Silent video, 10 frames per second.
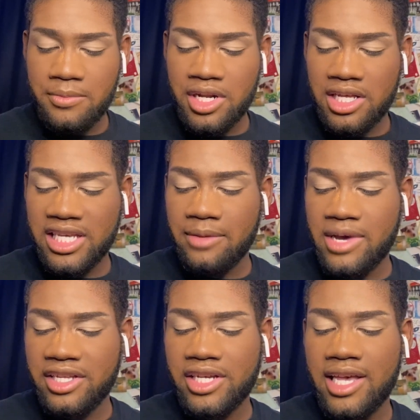gonna take
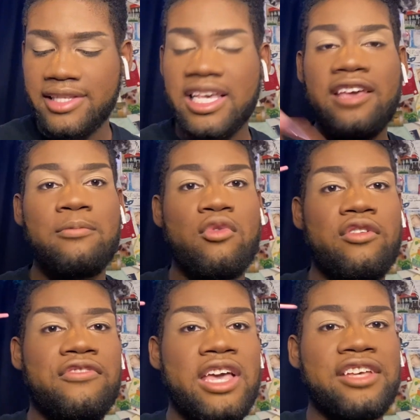my JS8
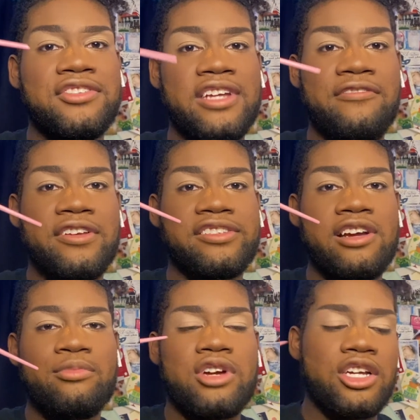Morphe X Jeffree
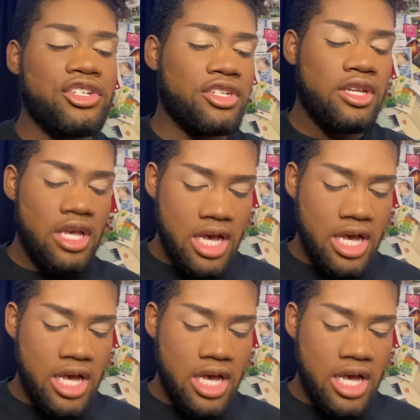Star brush,